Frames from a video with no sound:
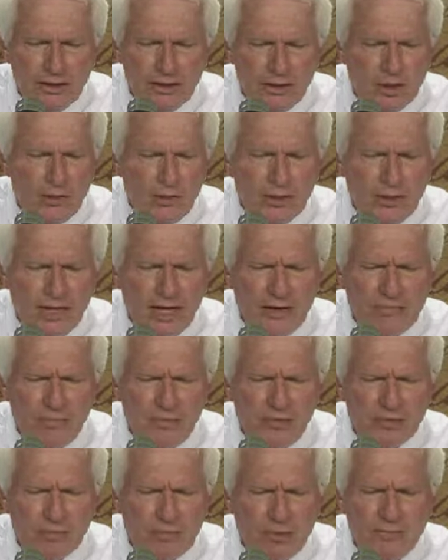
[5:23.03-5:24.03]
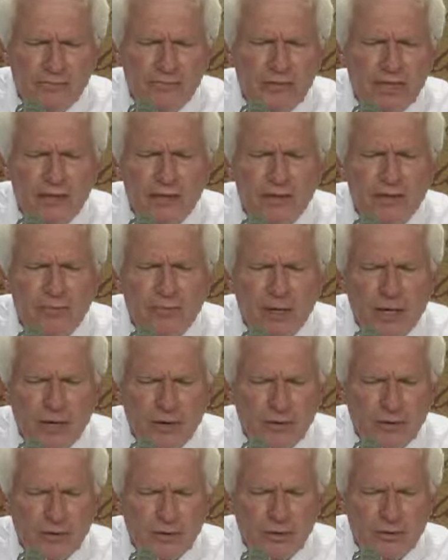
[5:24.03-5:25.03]
Who in the heavens above can compare
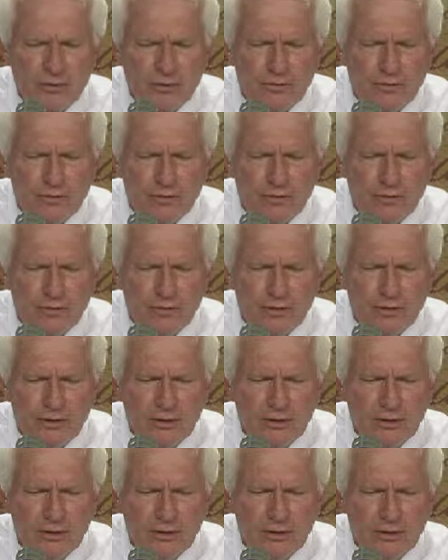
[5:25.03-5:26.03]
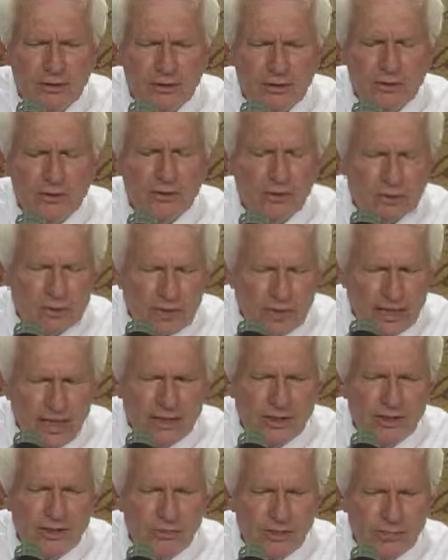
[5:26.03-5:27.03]
with you? Who is
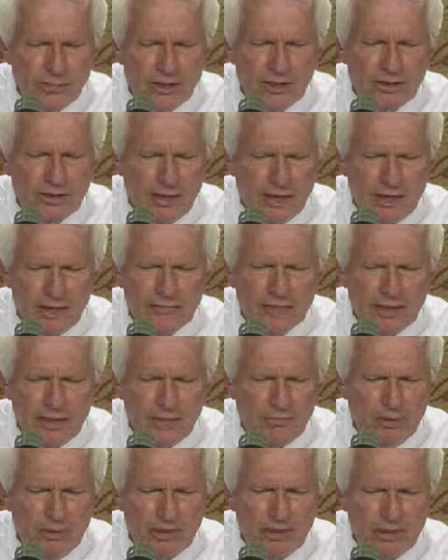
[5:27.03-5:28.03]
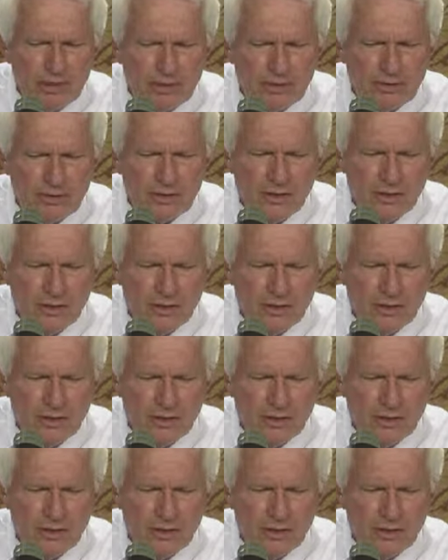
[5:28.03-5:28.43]
like you among the heavenly beings?